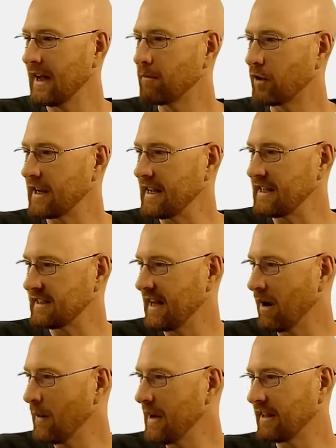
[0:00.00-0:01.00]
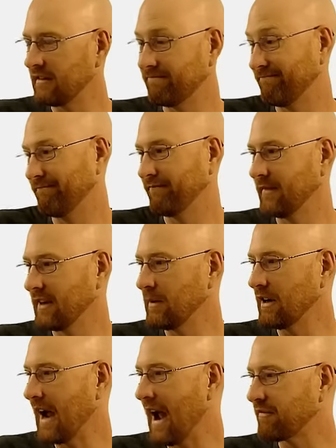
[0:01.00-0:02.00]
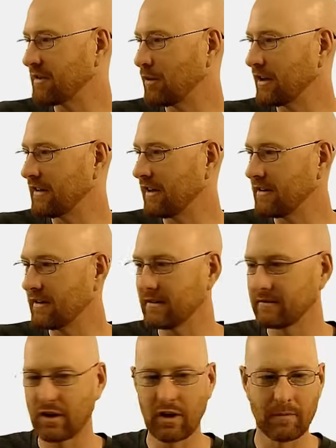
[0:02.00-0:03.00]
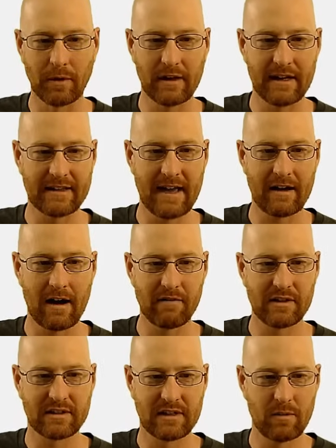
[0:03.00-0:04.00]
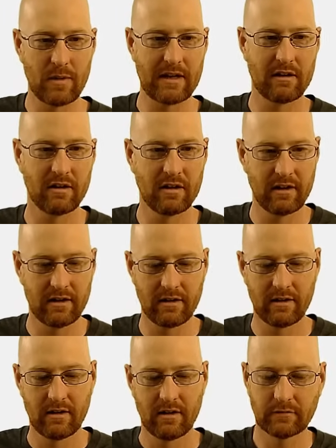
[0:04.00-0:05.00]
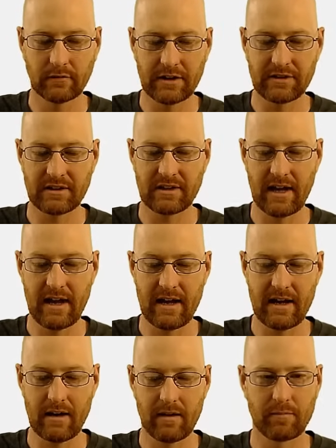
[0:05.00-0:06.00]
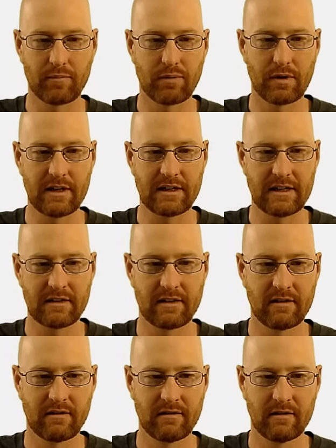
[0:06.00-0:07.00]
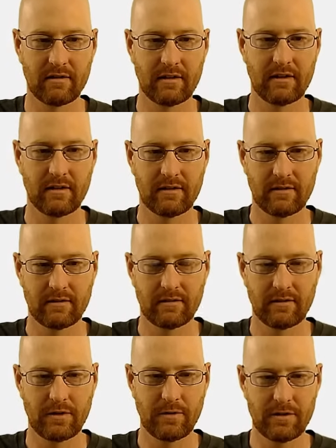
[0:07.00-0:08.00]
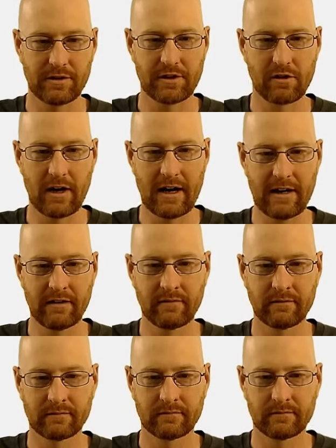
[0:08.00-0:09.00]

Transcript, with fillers: and pretty easy. Now we don't have to put it on the terminal like that. Obviously we could, let's say, print it to the screen,